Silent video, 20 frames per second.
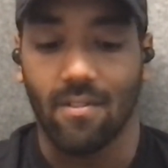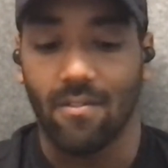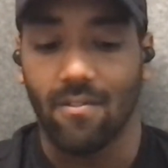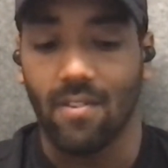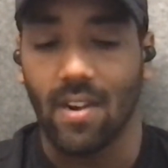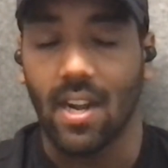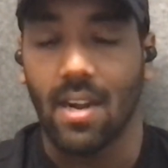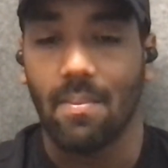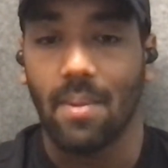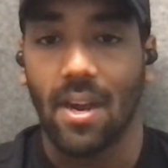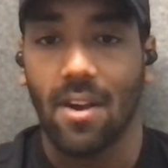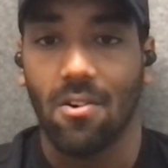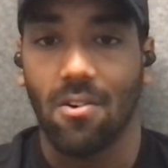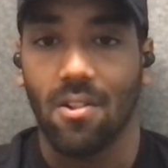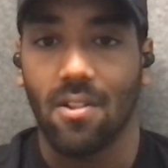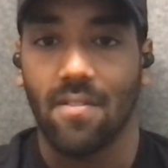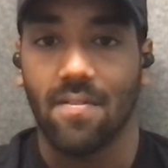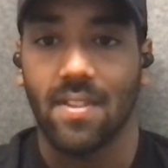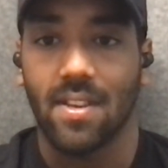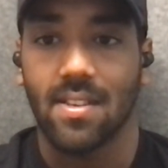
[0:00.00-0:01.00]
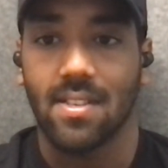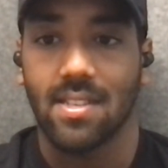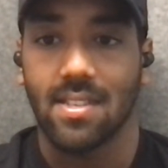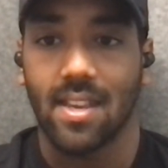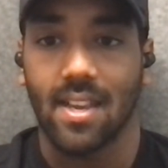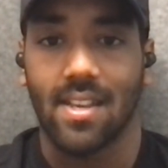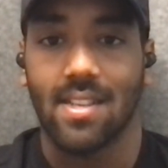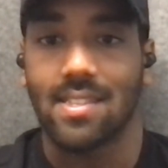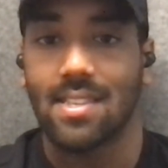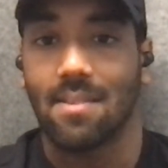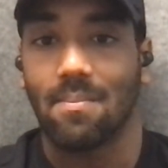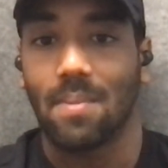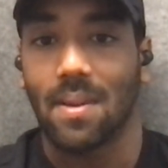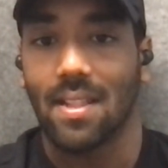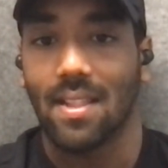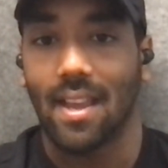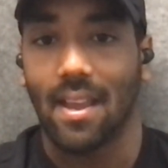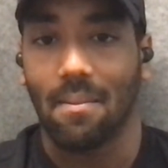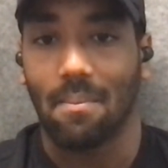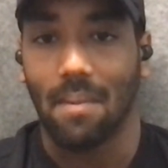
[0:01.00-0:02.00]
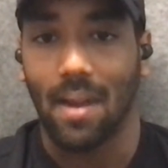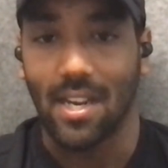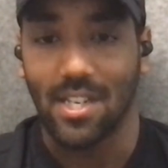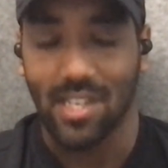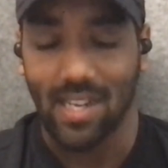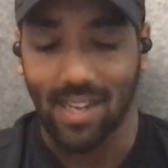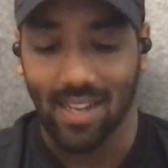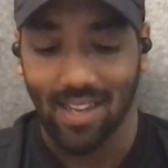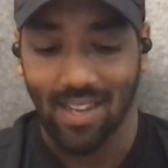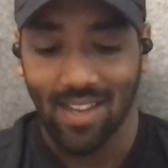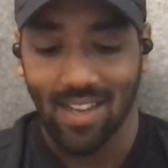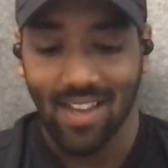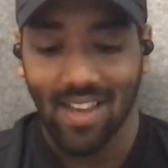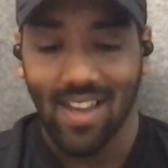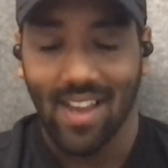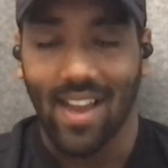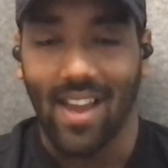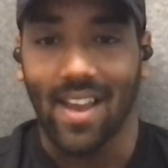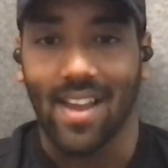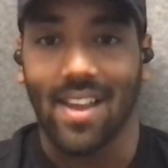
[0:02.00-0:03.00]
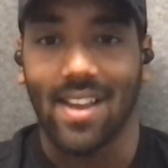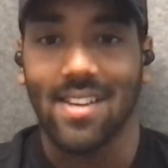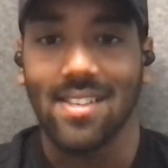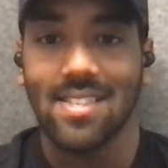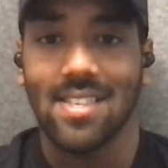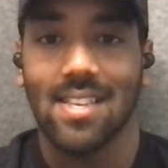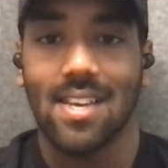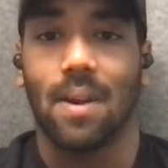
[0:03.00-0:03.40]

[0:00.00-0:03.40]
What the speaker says: read about all of this. Like it's a bit like magic, I guess.